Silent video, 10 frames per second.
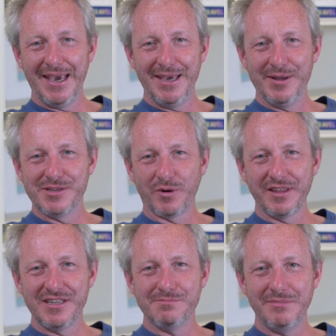It's one
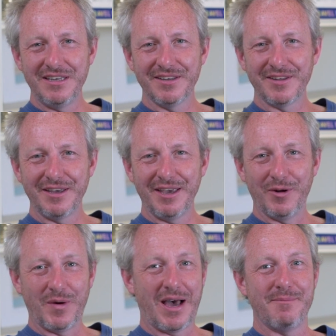of these media that
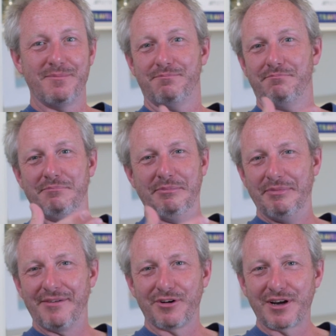I'm
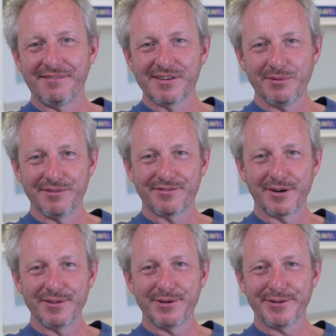never comfortable in
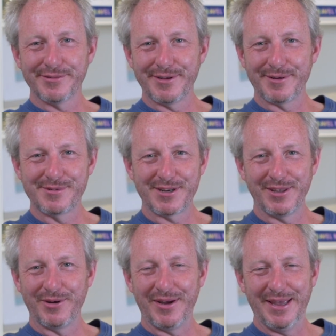front of. I'm
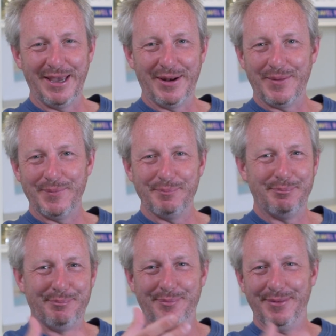certainly not
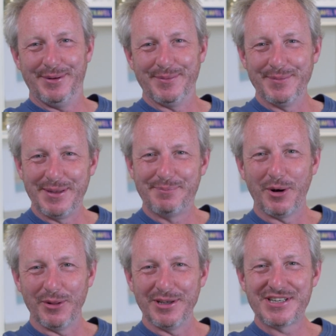
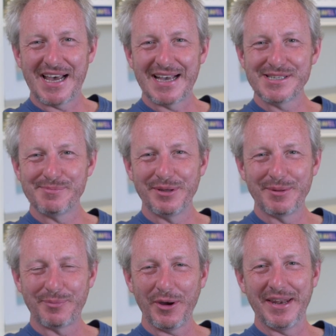polished at it. But the
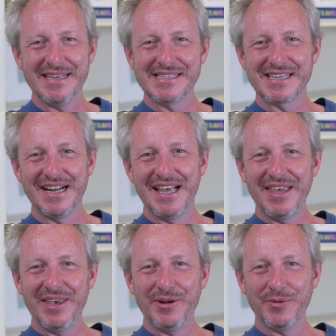point is,
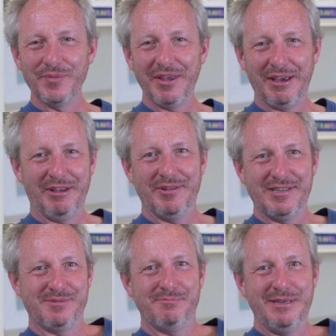
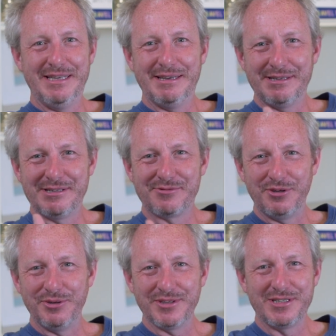this is me. This is
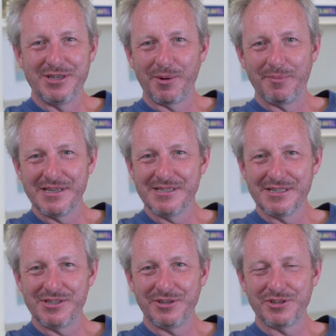real. This is our
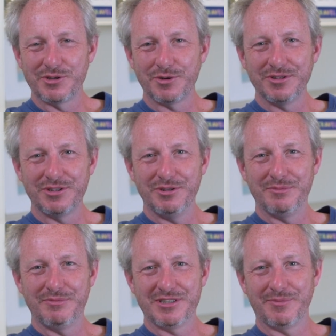business. You're talking to
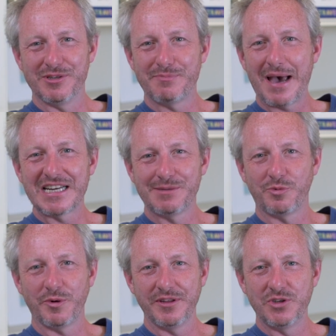someone that's passionate
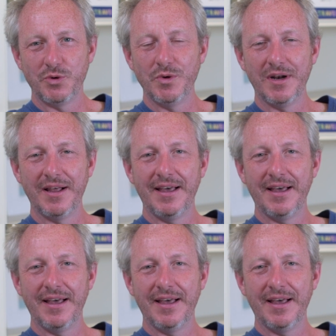about what they do.